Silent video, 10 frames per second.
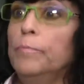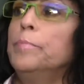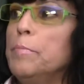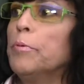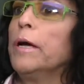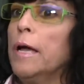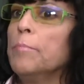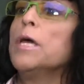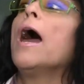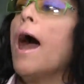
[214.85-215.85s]
people that
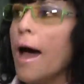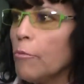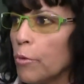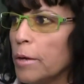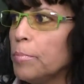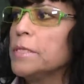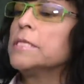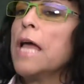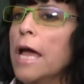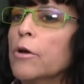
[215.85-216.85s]
come here are
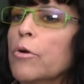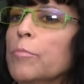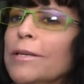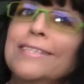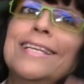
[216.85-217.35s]
rapists and criminals.